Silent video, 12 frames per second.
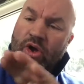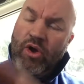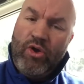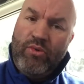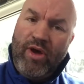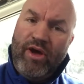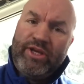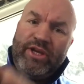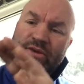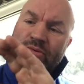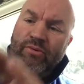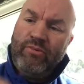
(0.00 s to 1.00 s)
Who are
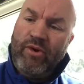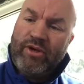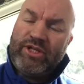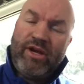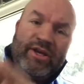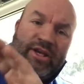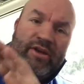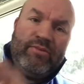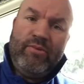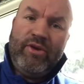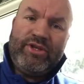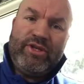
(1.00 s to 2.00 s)
you? What do you
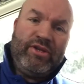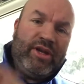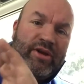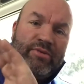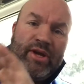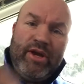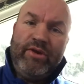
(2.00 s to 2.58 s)
do?